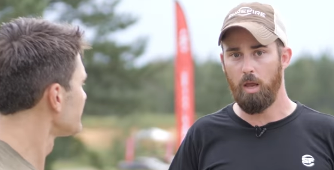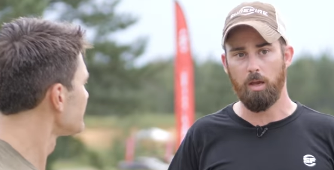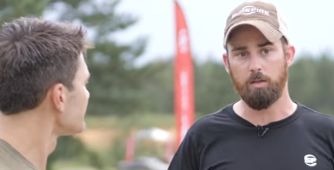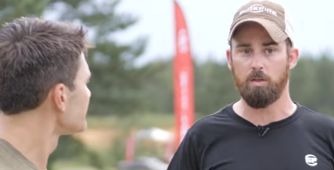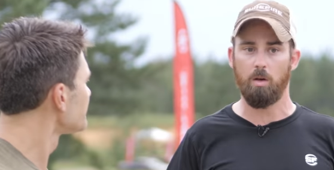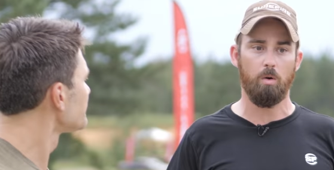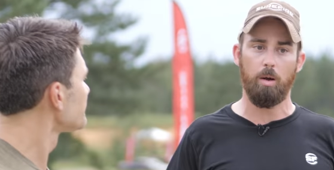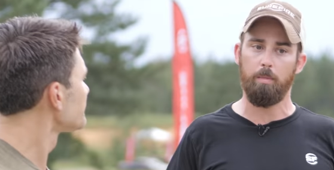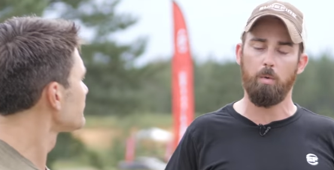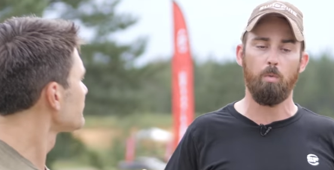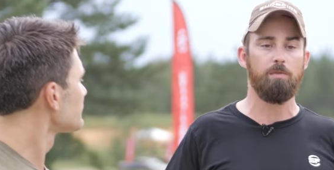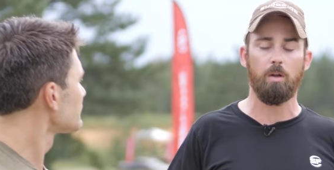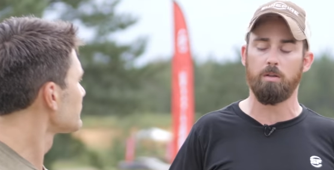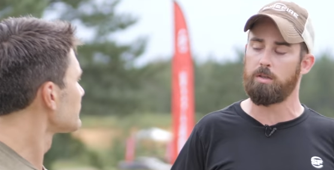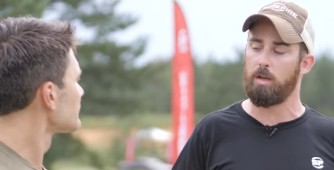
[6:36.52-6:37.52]
Speaker 1: Yeah, so I
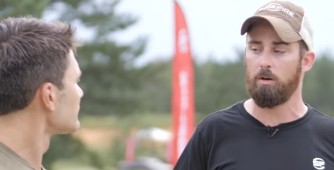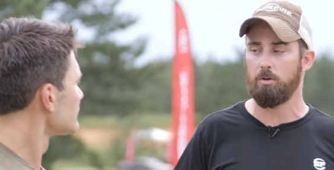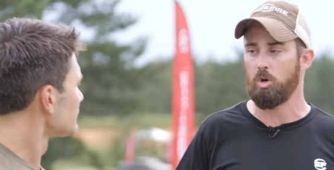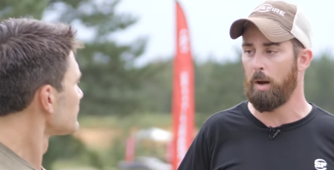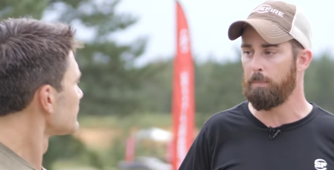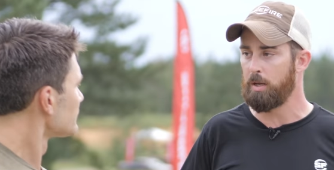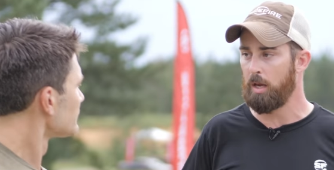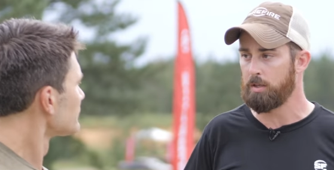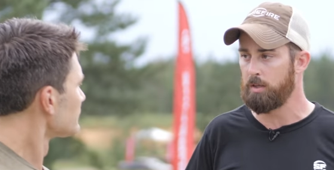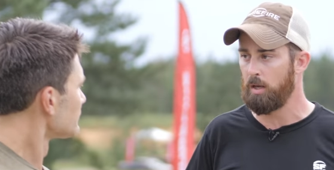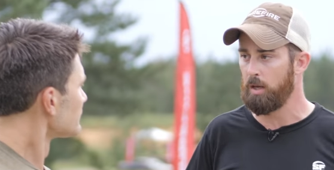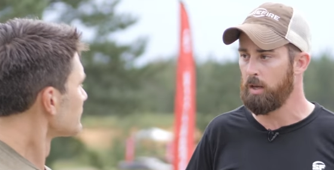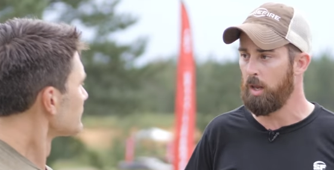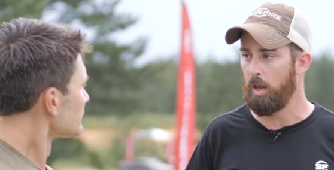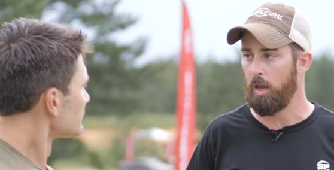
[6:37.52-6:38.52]
mean, we've done standard drop
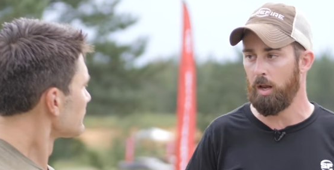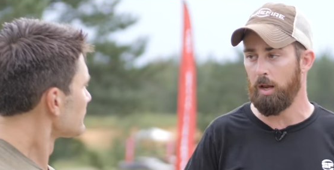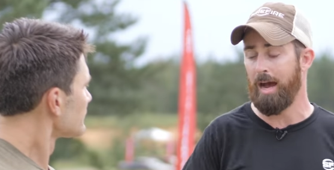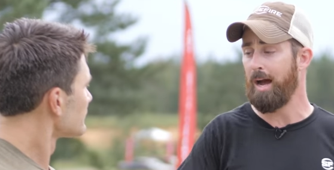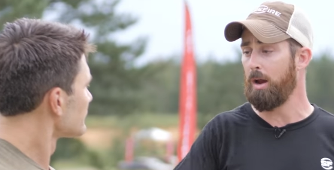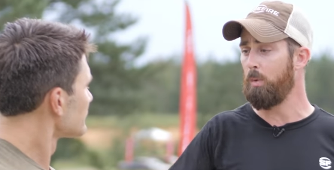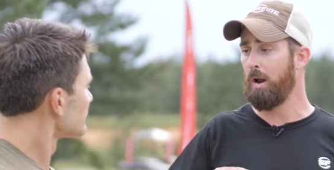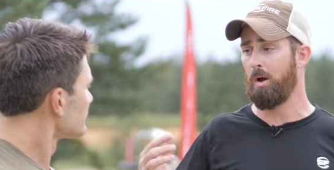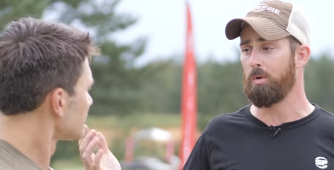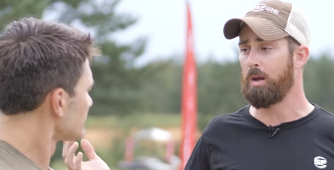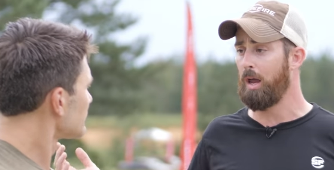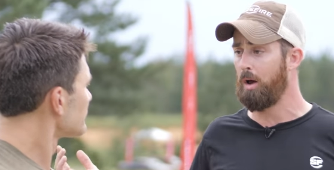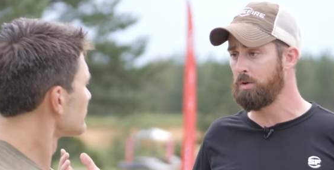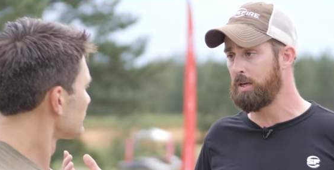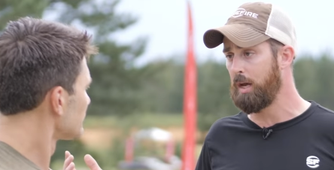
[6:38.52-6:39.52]
testing and high
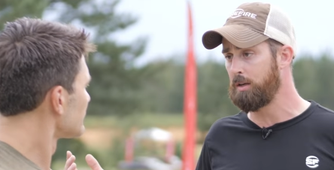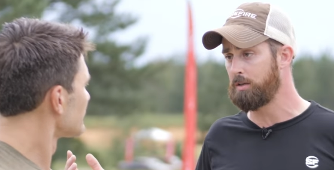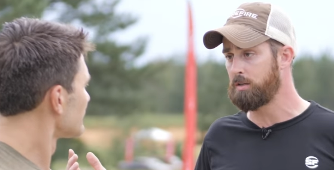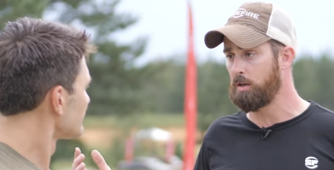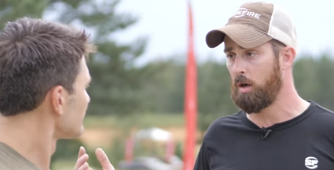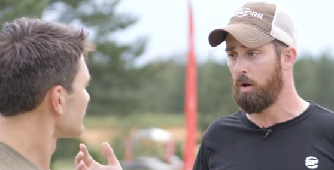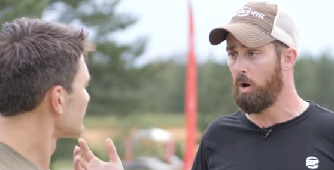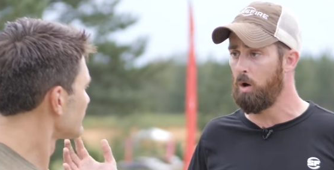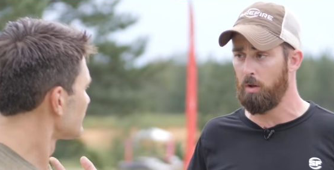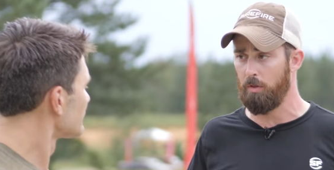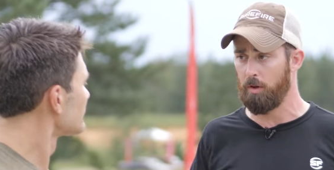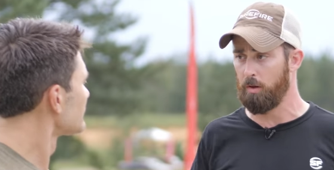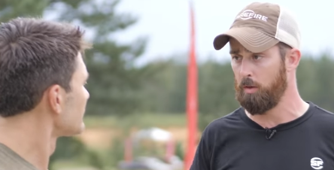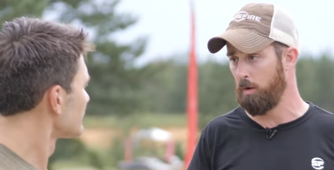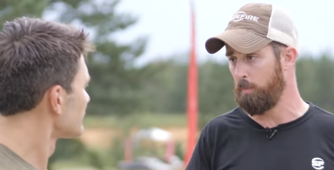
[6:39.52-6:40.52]
round count tests on
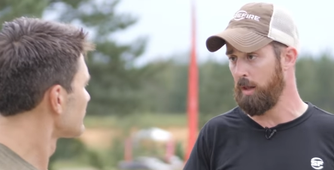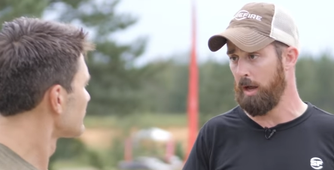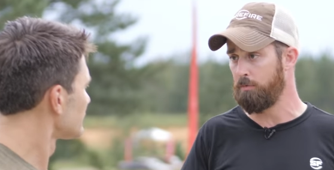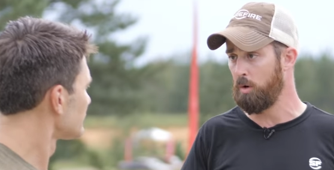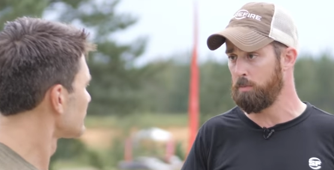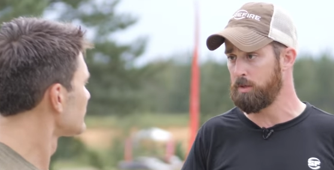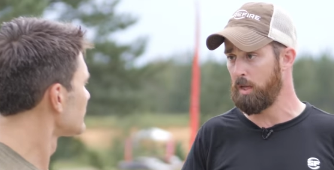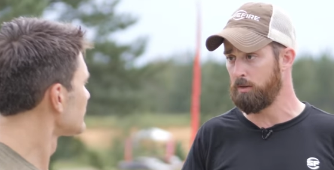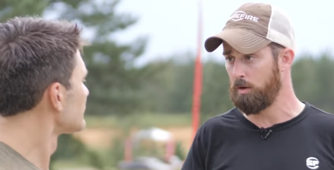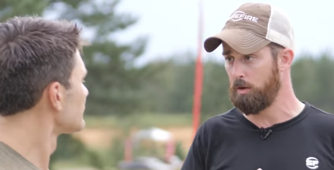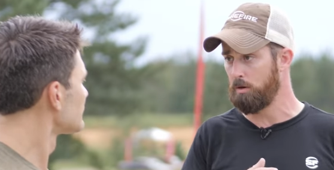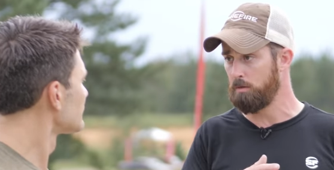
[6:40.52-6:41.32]
all the platforms that